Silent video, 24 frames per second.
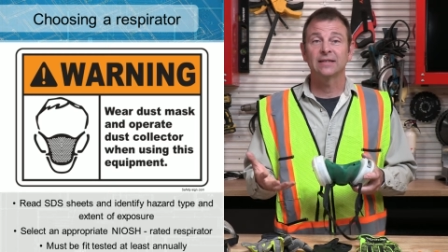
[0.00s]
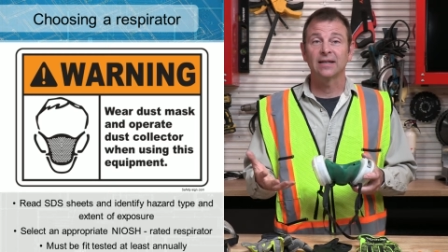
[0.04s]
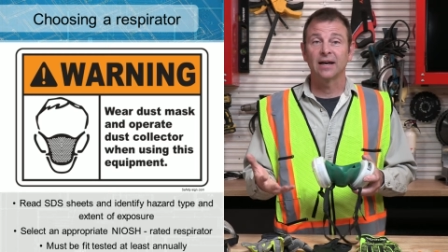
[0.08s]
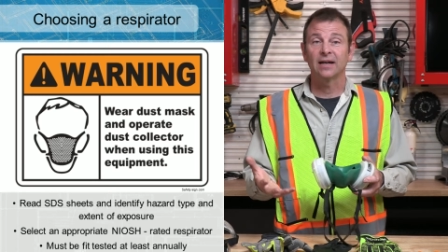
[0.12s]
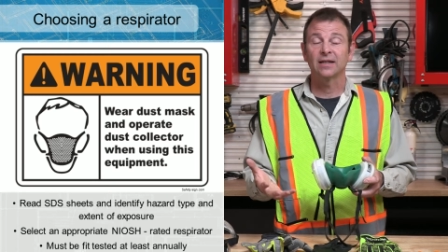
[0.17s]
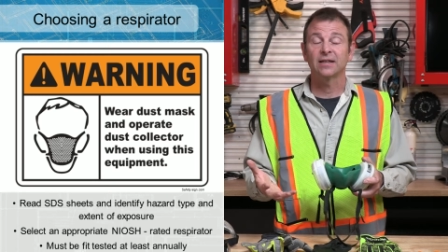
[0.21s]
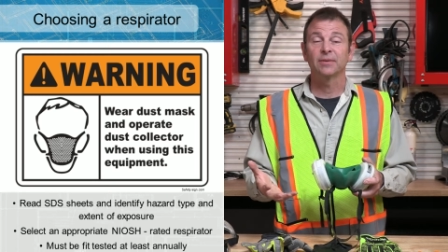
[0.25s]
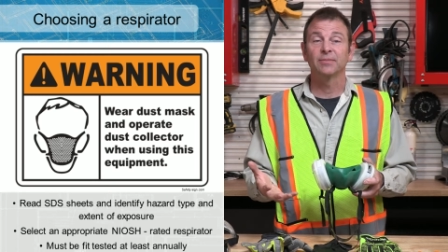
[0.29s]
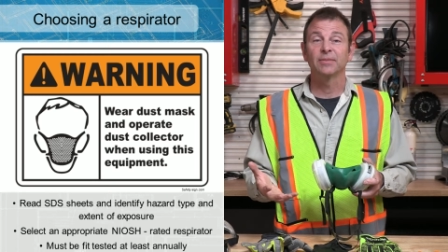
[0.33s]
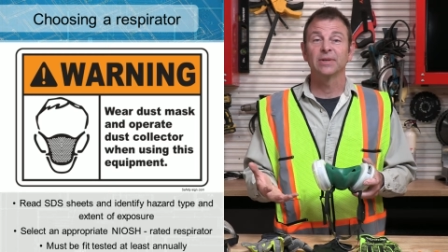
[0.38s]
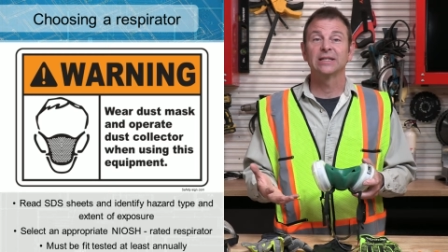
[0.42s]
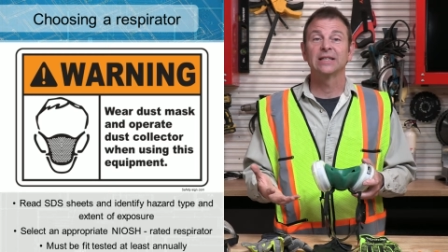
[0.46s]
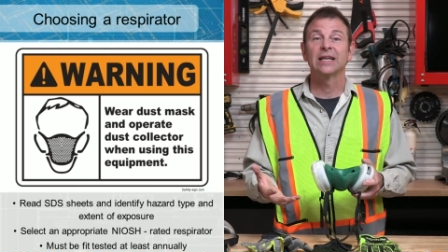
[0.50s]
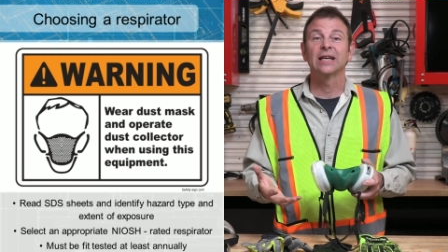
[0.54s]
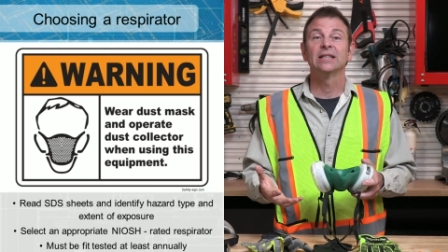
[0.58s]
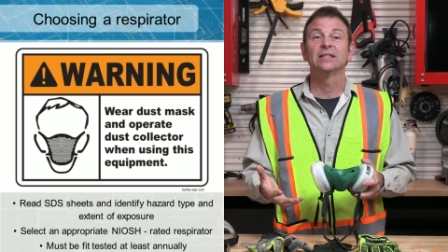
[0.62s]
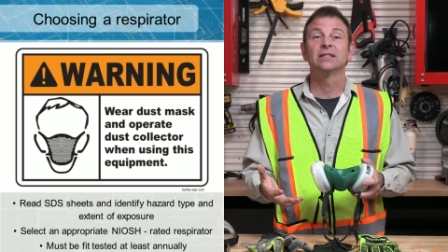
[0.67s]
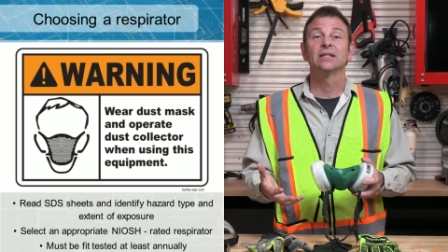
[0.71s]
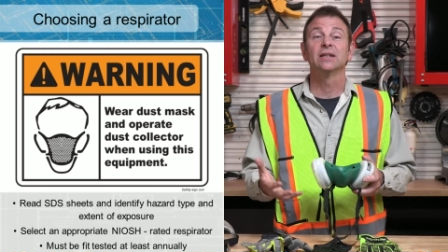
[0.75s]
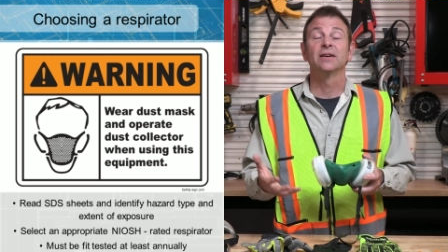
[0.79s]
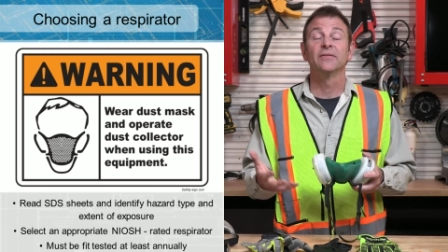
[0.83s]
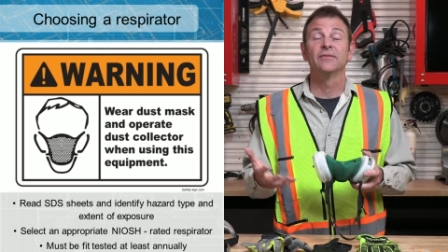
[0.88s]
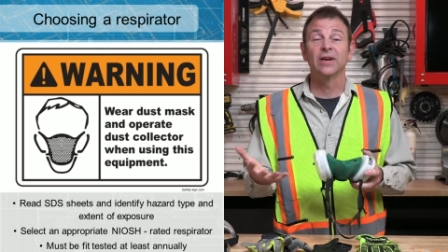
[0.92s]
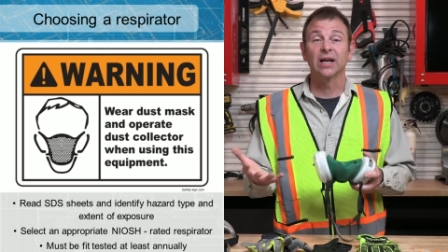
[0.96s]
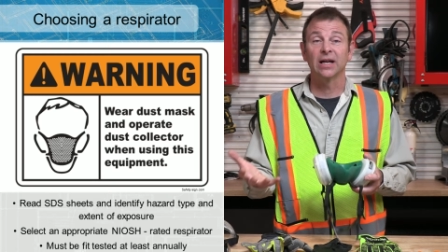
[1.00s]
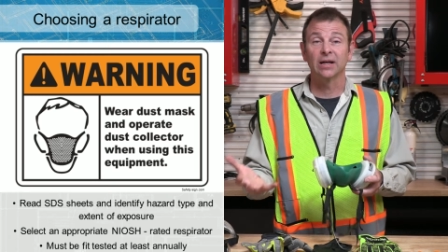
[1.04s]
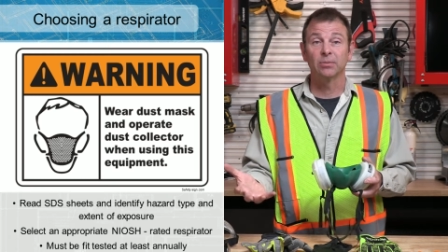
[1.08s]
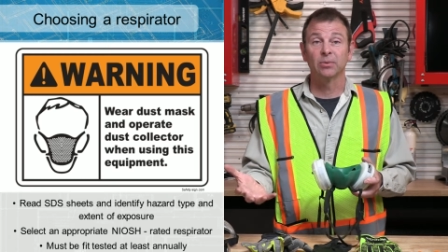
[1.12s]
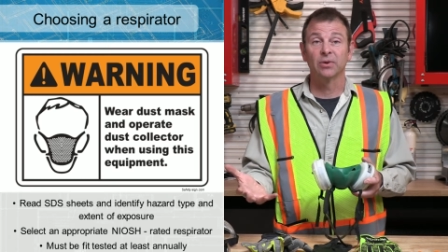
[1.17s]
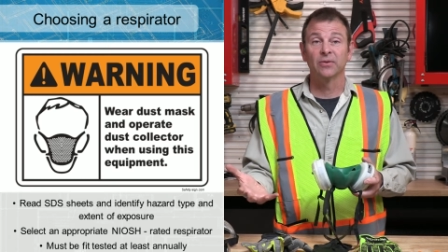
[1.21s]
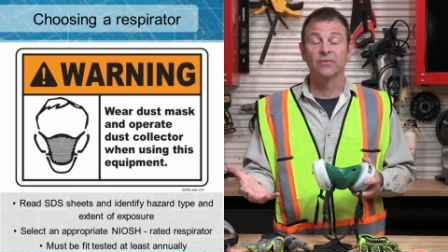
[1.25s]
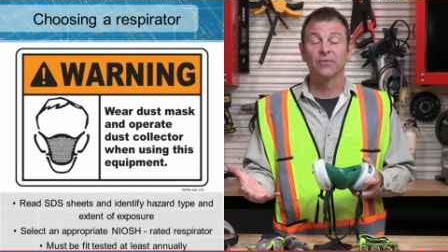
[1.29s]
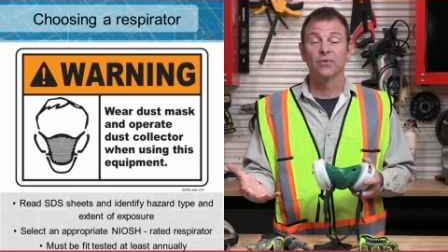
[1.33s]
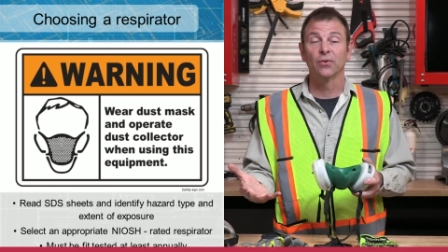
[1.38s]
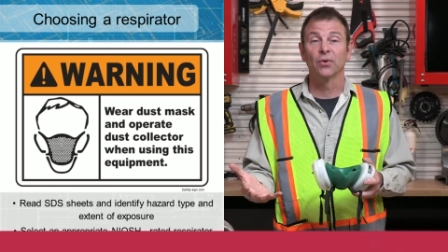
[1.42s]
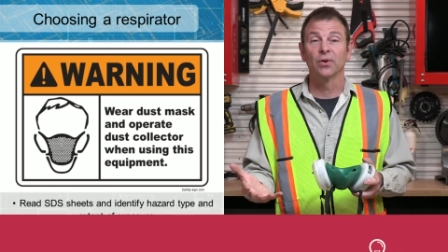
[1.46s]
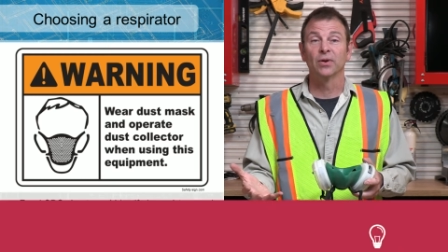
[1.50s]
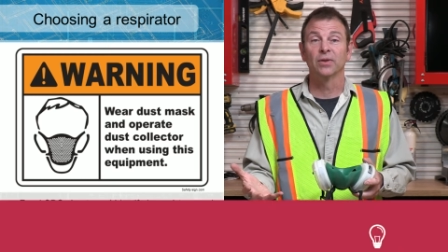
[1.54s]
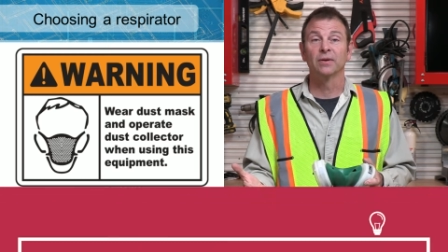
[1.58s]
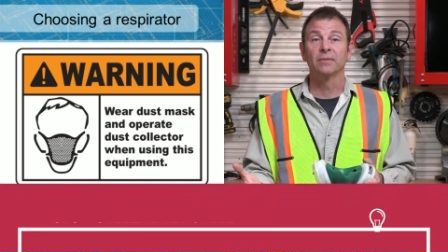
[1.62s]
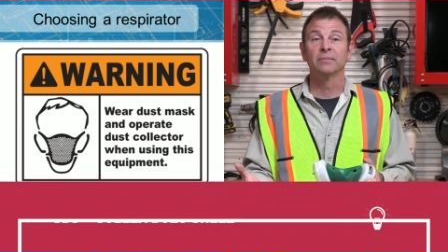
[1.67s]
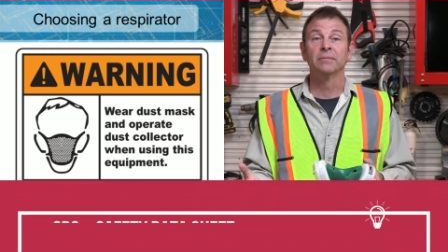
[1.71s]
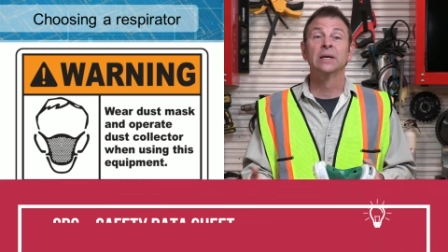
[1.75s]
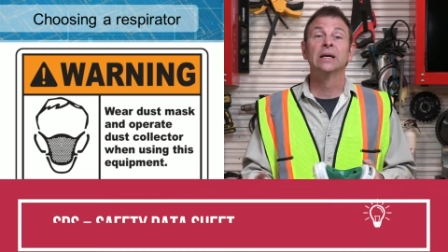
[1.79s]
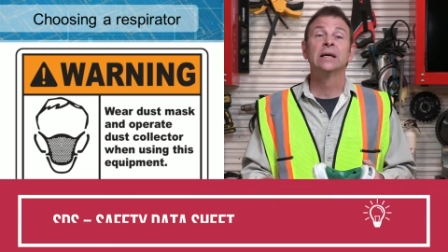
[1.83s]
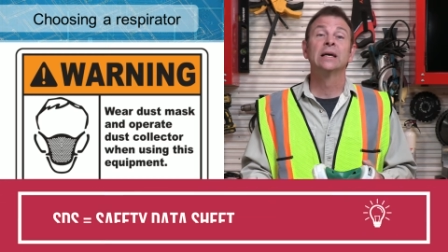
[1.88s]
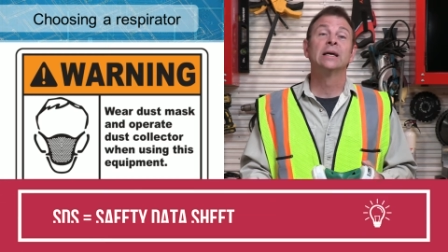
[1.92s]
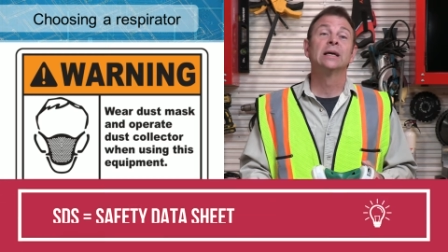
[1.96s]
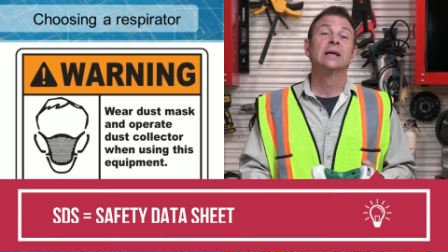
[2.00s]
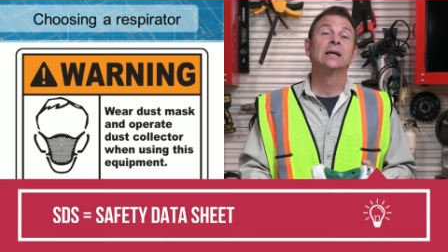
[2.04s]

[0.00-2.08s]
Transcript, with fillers: documentation available for them.